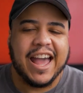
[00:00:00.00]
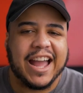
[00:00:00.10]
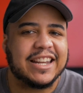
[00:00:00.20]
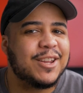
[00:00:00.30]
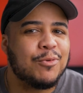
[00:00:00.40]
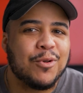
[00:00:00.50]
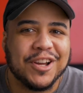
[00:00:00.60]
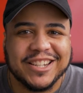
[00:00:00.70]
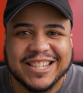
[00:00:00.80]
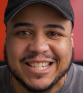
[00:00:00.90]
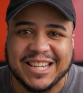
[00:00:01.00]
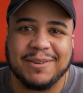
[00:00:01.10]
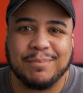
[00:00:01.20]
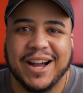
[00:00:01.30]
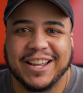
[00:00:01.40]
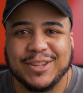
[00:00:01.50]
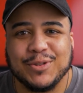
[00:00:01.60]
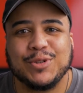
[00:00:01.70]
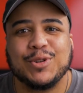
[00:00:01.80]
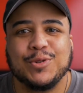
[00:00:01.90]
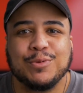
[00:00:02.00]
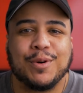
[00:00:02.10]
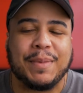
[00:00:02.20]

I didn't want to sit by YouTube on